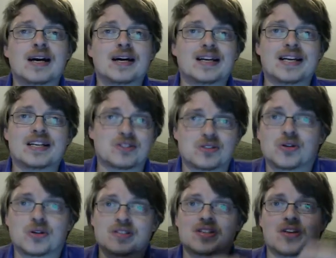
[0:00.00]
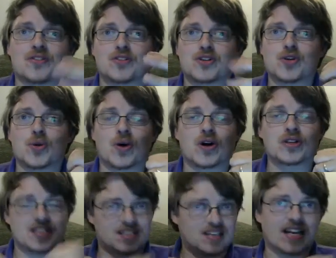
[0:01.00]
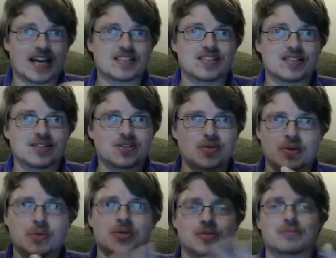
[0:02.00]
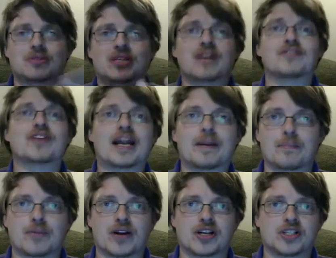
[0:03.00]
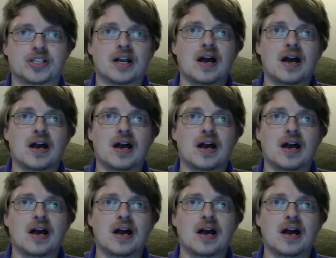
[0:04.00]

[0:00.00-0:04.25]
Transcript: It's not as if the two are disconnected, so I don't want to give that impression.